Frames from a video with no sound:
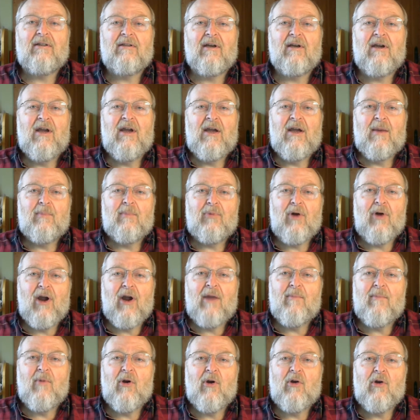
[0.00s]
the
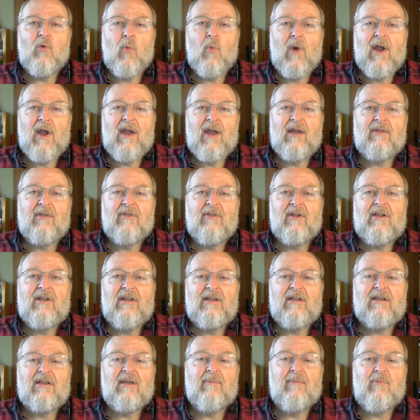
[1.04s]
primary way that
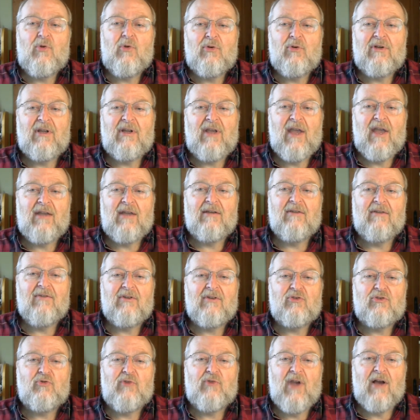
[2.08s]
he communicated
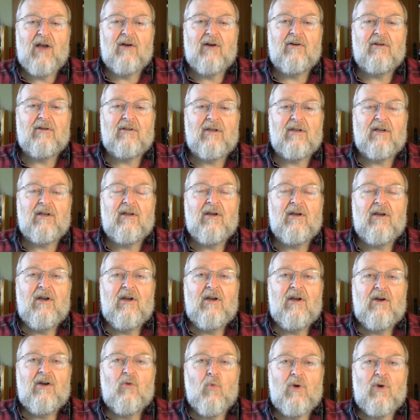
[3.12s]
this reality
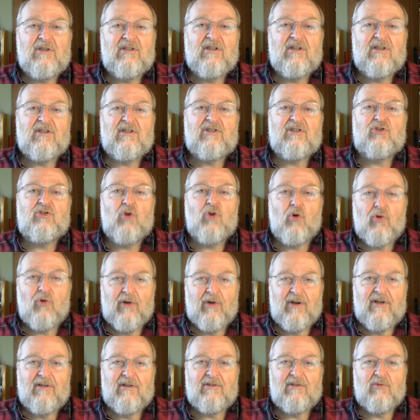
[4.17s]
was in
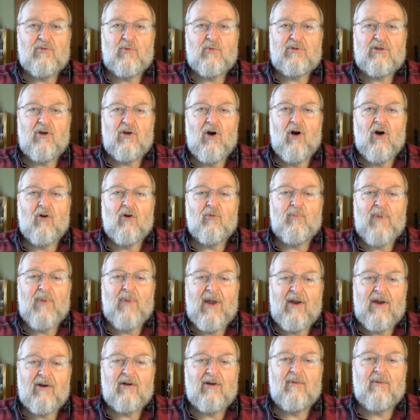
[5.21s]
stories, which are called
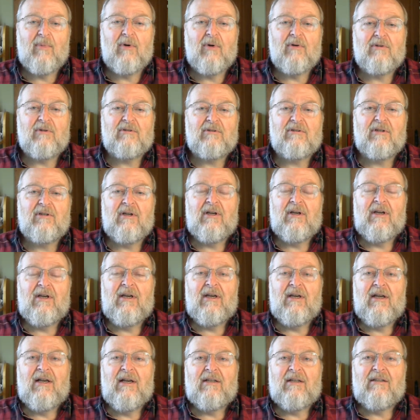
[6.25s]
parables.
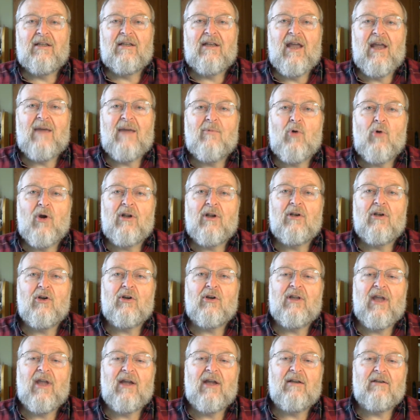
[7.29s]
Today I'm going to
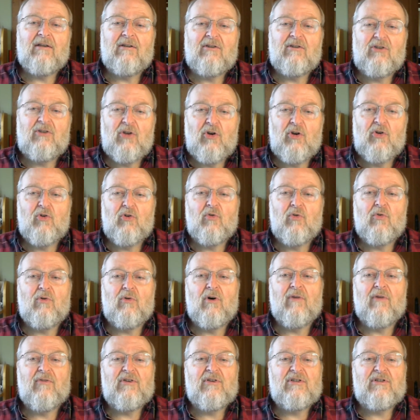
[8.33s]
look at two
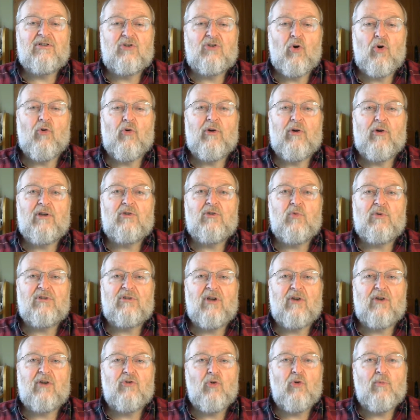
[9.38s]
of his stories, which are
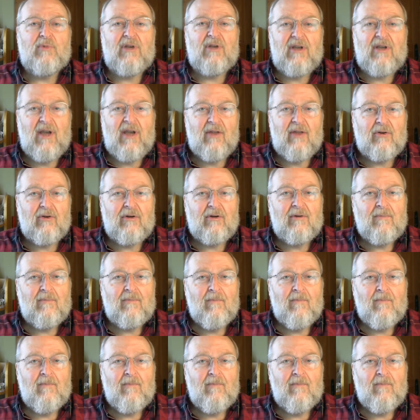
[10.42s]
grouped together